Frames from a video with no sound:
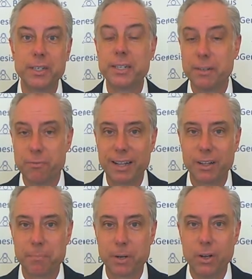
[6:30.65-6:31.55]

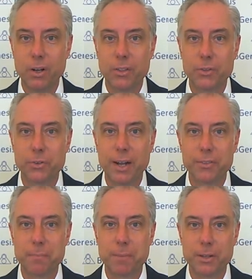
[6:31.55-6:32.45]
develop throughout
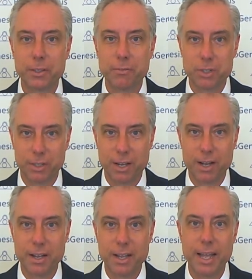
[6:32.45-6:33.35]
the month of
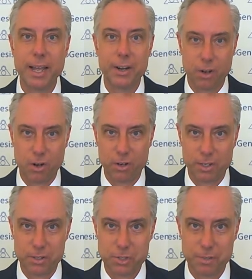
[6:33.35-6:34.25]
July and August.